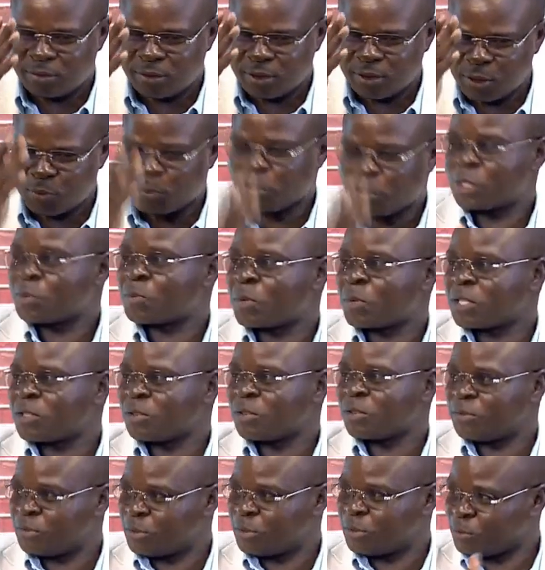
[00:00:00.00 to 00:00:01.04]

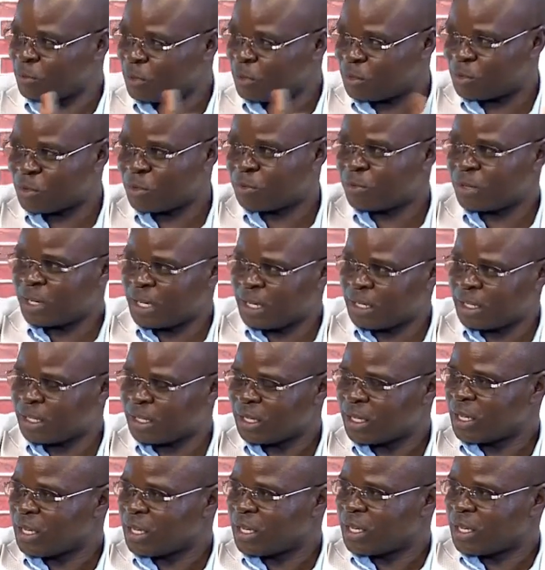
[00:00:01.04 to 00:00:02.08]
spokesperson for Minister of Health,
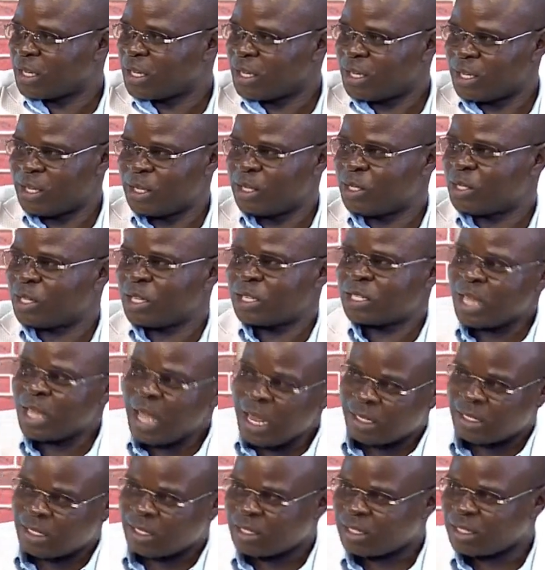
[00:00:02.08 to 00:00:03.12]
he is a
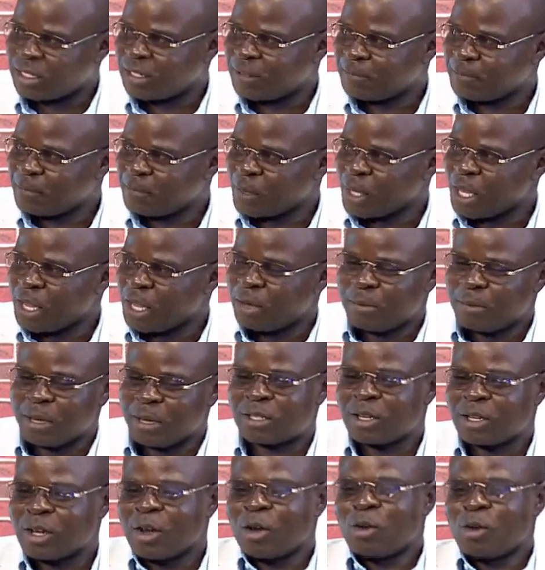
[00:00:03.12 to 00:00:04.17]
scientist.
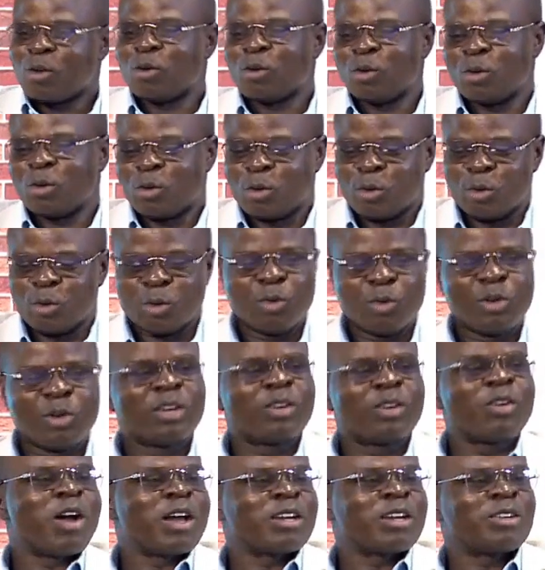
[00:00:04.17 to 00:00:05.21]
But would he
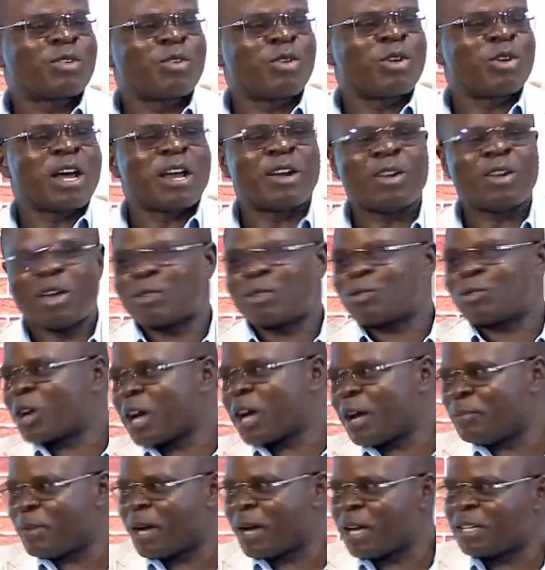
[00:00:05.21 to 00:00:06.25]
go and call a lawyer to
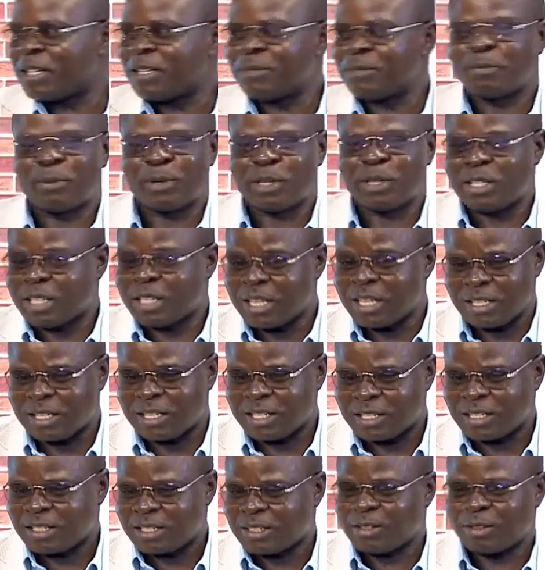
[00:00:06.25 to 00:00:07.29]
come and
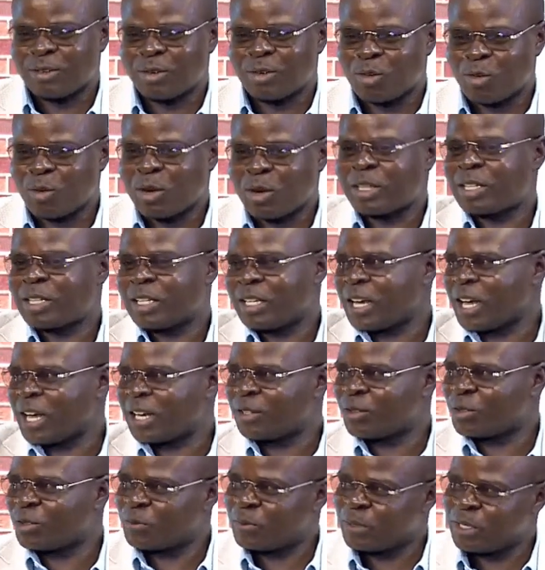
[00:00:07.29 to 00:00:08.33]
present what he
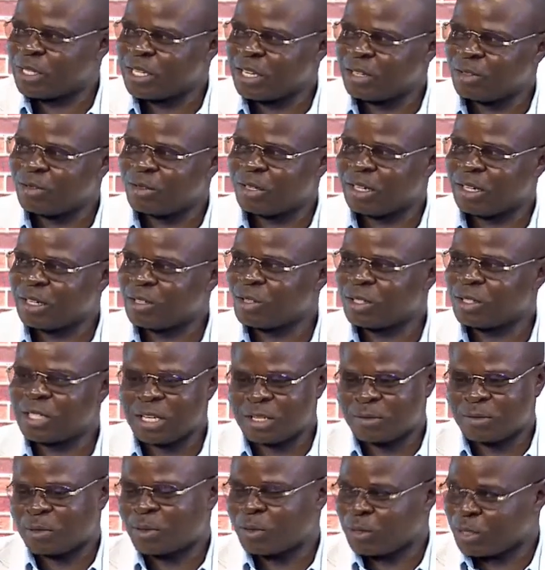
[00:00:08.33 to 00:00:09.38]
had to present to the nation
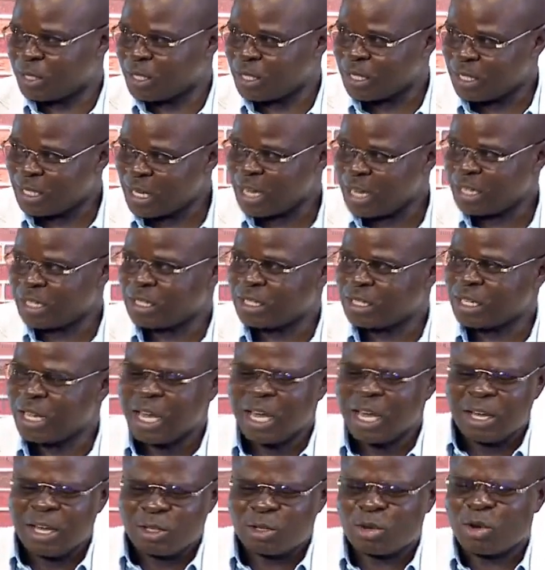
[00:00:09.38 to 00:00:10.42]
just because he's a scientist?
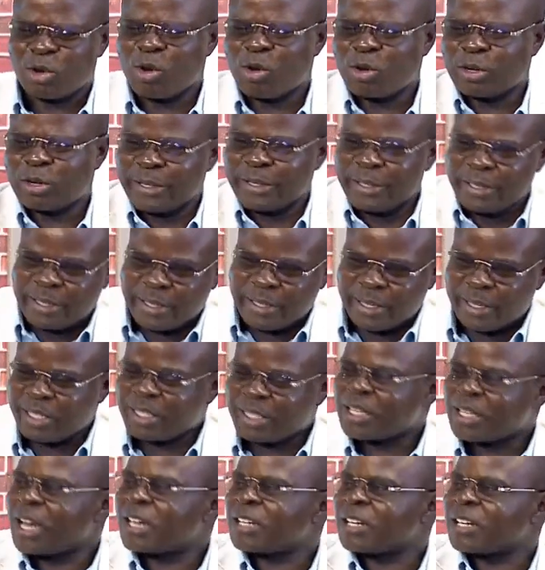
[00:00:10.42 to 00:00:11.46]
So all these
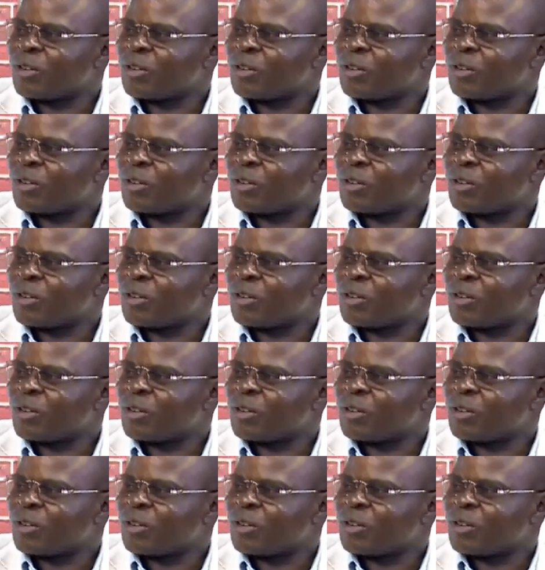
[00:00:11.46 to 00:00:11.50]
skills cut